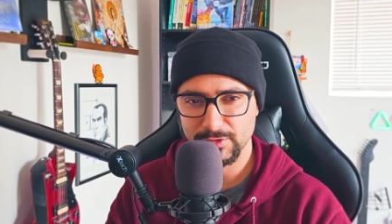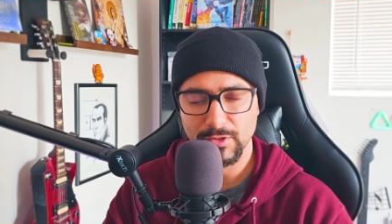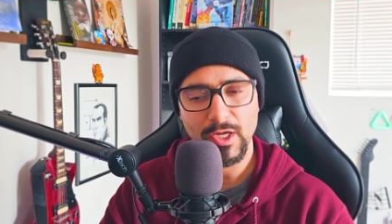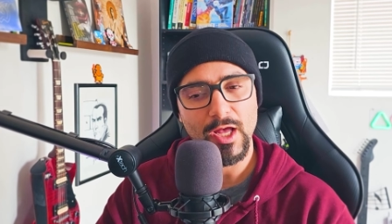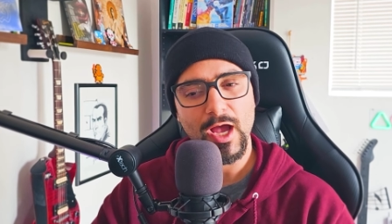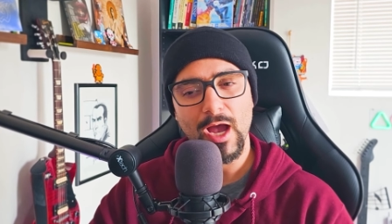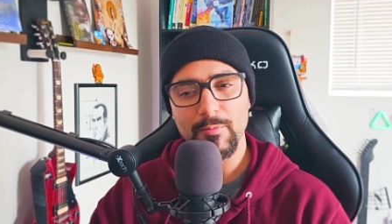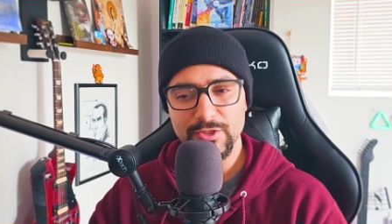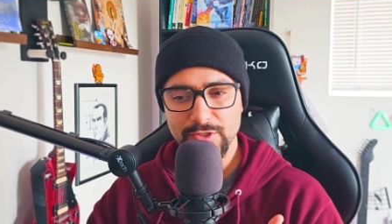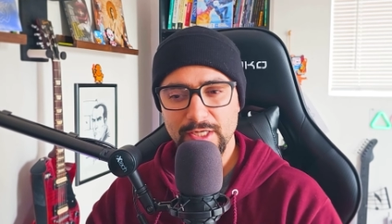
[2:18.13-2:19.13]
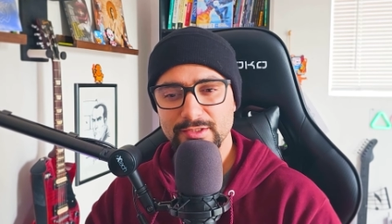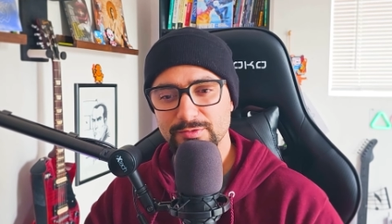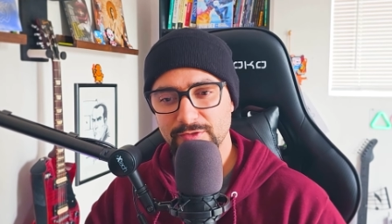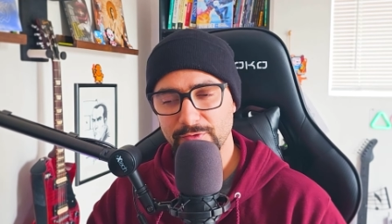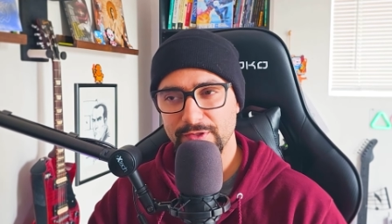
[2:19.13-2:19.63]
So I'm going to try some
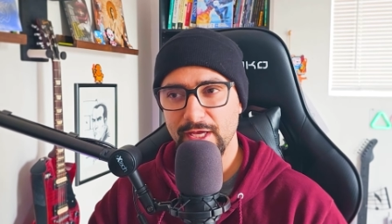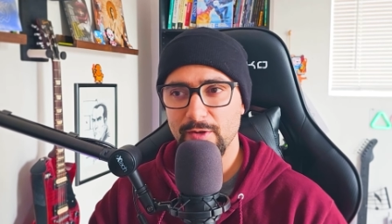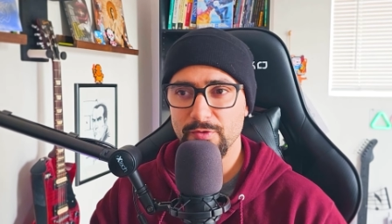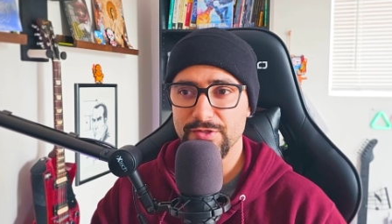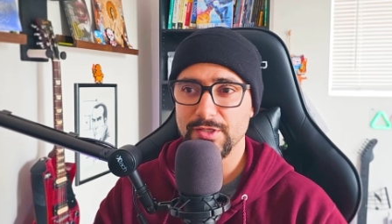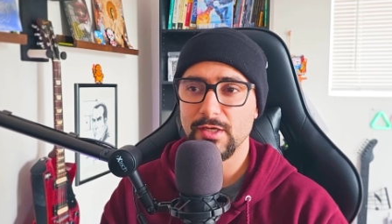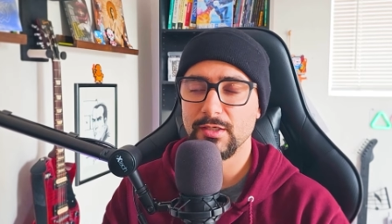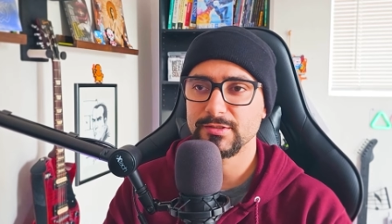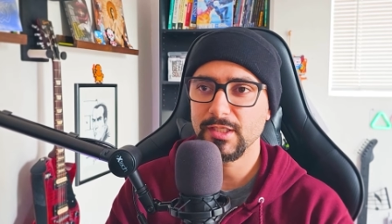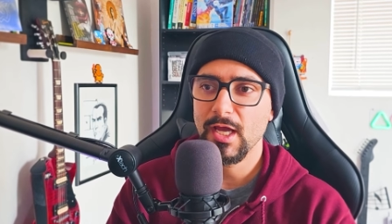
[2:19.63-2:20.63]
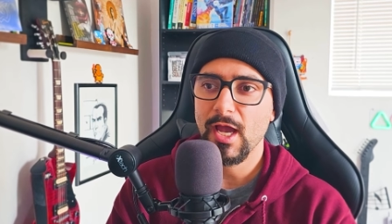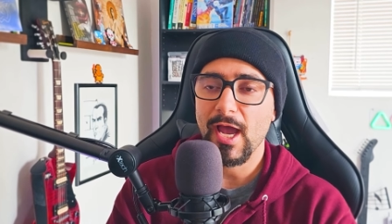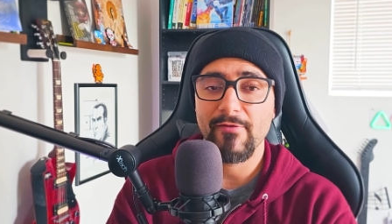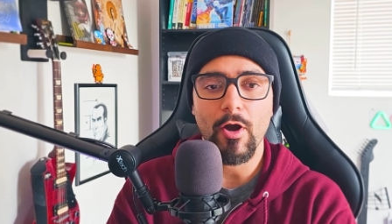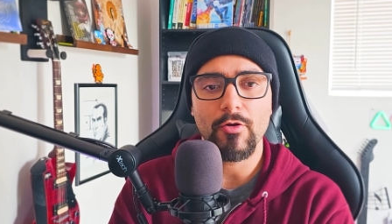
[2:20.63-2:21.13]
stuff with that with songs I've
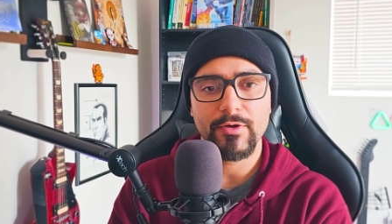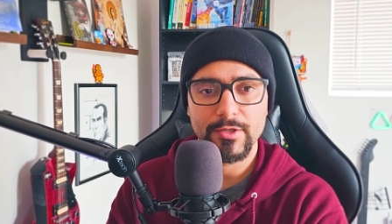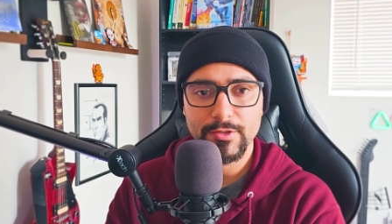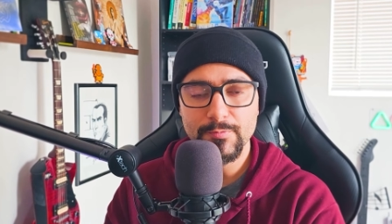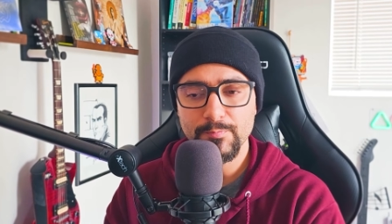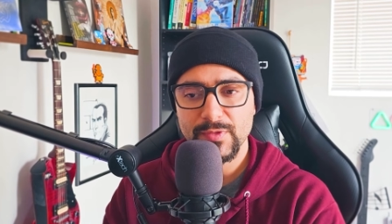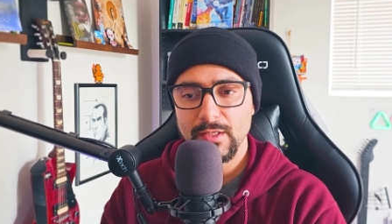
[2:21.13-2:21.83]
already heard.